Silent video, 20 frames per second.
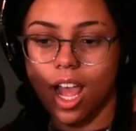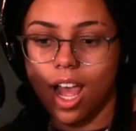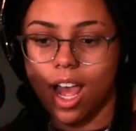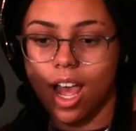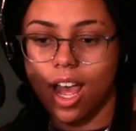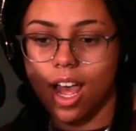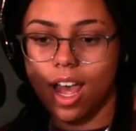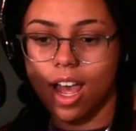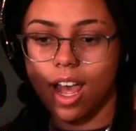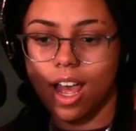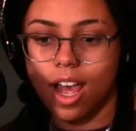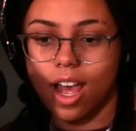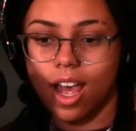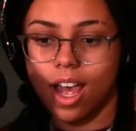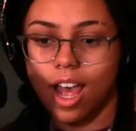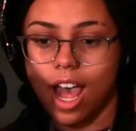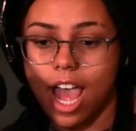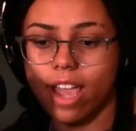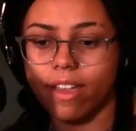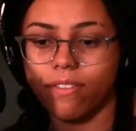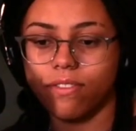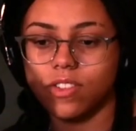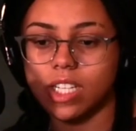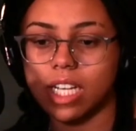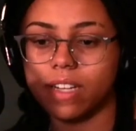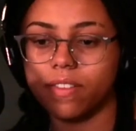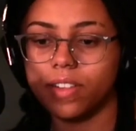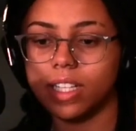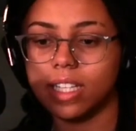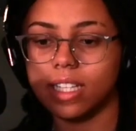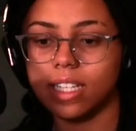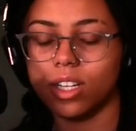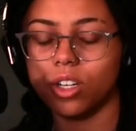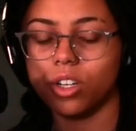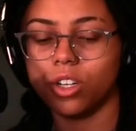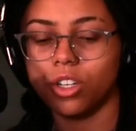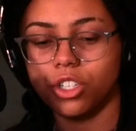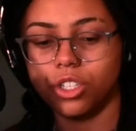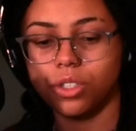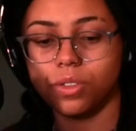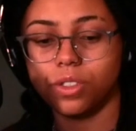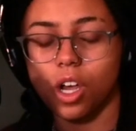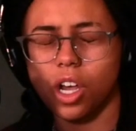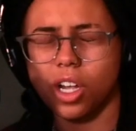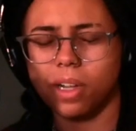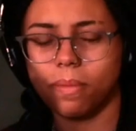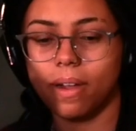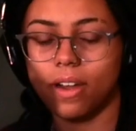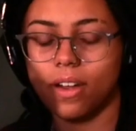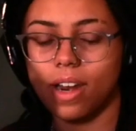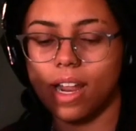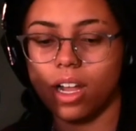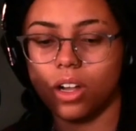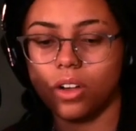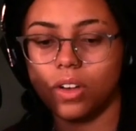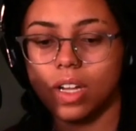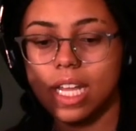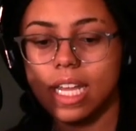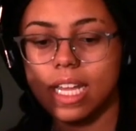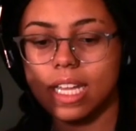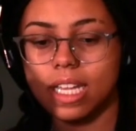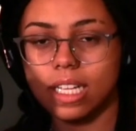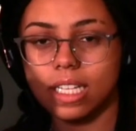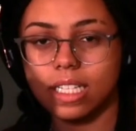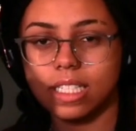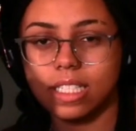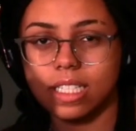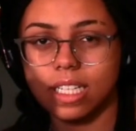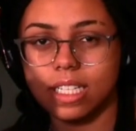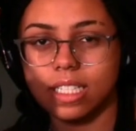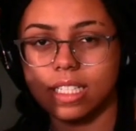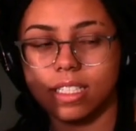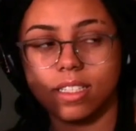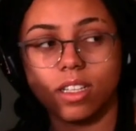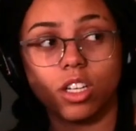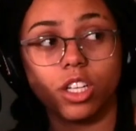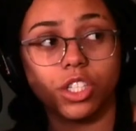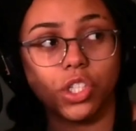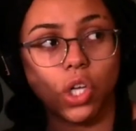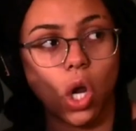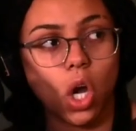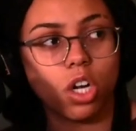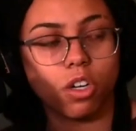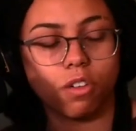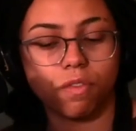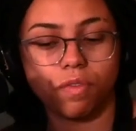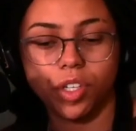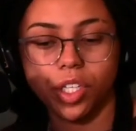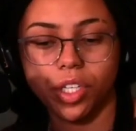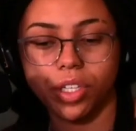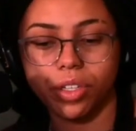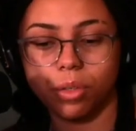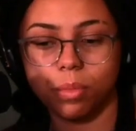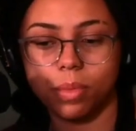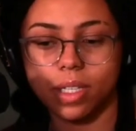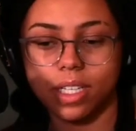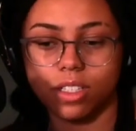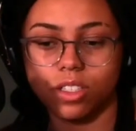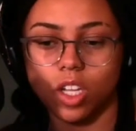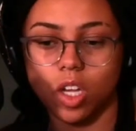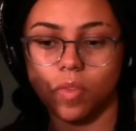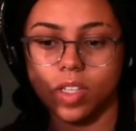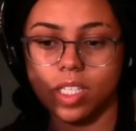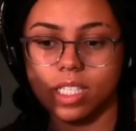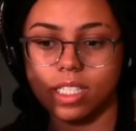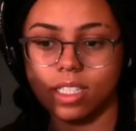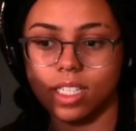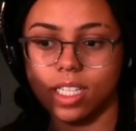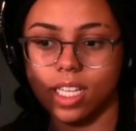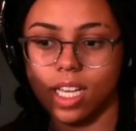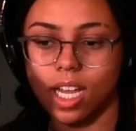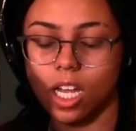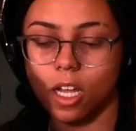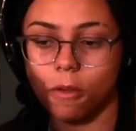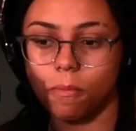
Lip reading: I've definitely heard you talk about how it's harder for you because obviously